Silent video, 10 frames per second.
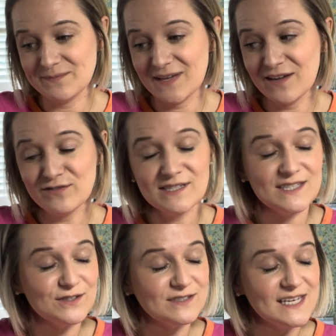Every
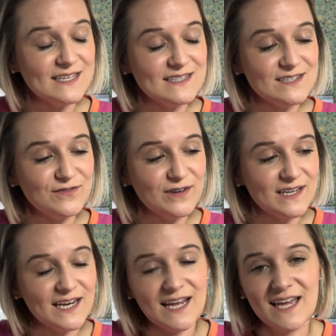single day is
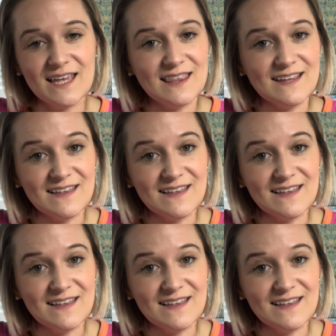different, and I think